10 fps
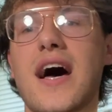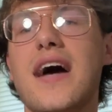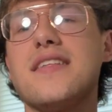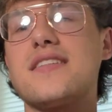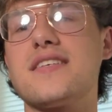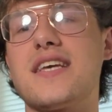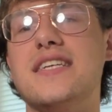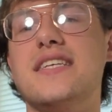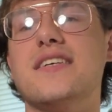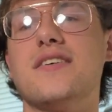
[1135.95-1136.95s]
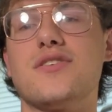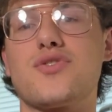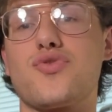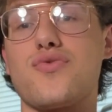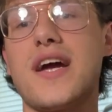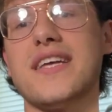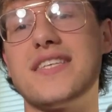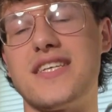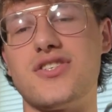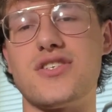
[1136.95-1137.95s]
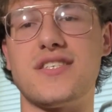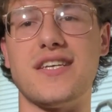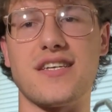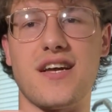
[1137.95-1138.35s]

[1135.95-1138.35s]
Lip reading: I think this idea is great, and it just didn't